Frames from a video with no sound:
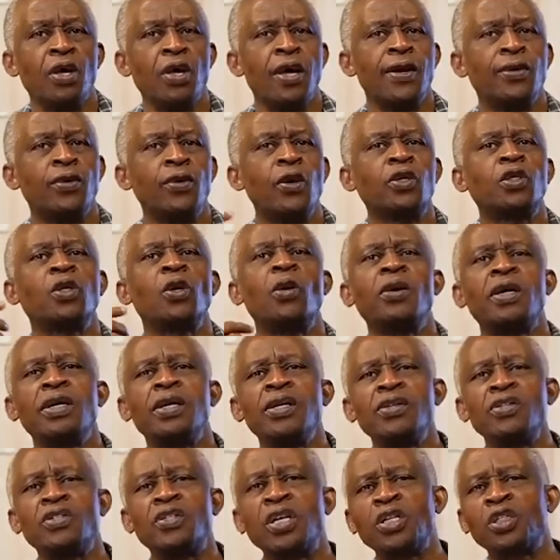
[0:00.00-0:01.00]
not
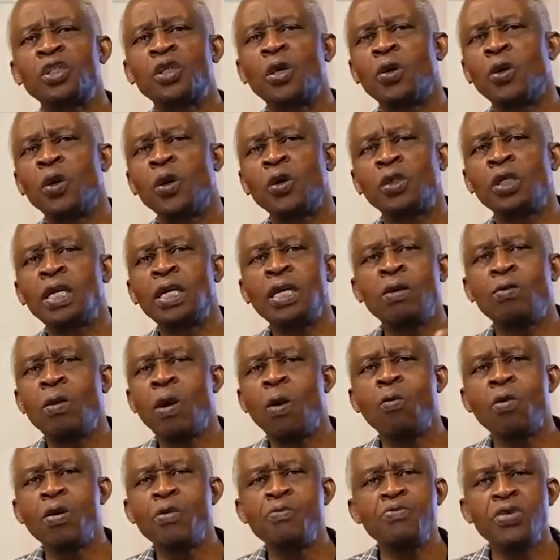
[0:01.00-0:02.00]
organization, not only when
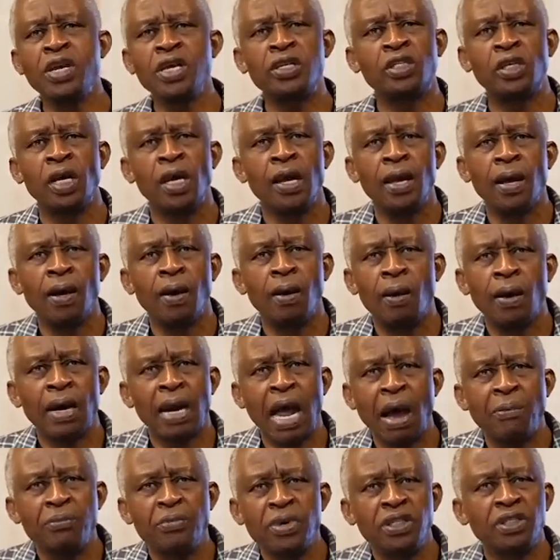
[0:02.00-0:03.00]
we meet on our
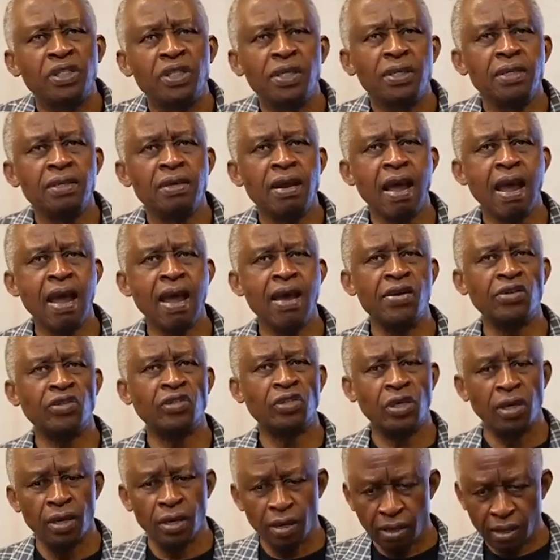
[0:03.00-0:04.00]
meeting days,
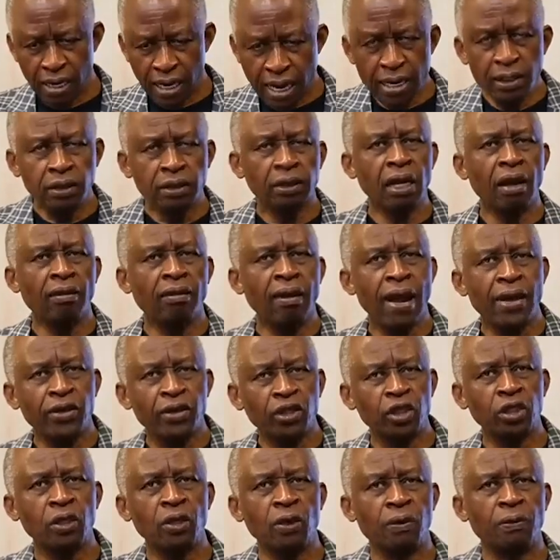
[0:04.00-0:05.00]

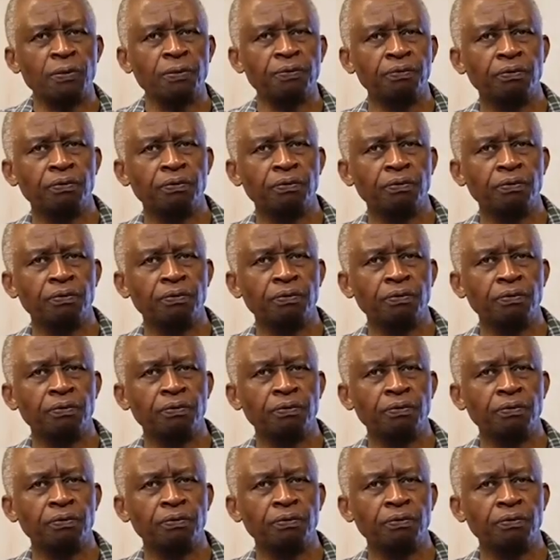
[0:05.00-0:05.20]
interaction.